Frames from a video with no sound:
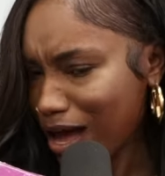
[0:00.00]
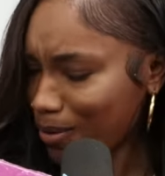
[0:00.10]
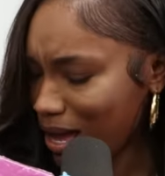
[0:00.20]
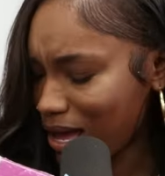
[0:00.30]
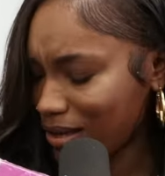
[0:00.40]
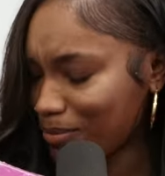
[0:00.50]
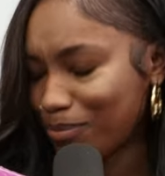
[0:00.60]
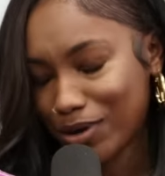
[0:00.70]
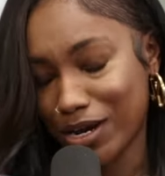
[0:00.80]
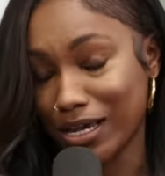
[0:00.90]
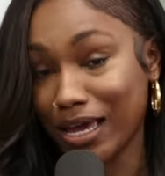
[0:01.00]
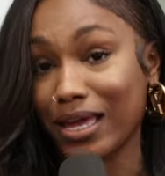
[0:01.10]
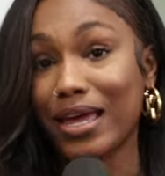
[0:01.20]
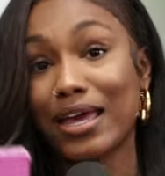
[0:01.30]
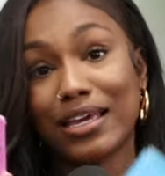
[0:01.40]
Okay, period.
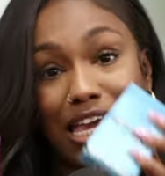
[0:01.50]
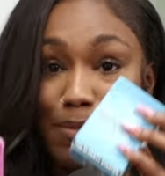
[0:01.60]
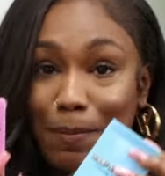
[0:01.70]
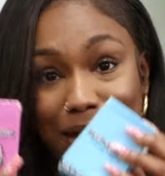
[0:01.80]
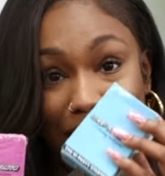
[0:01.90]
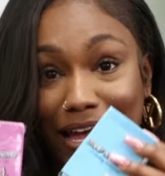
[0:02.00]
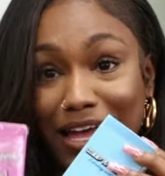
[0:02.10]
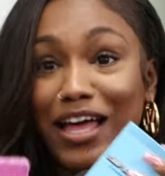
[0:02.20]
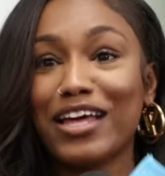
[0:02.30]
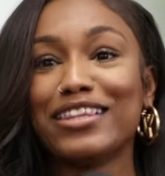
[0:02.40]
Keep It Player.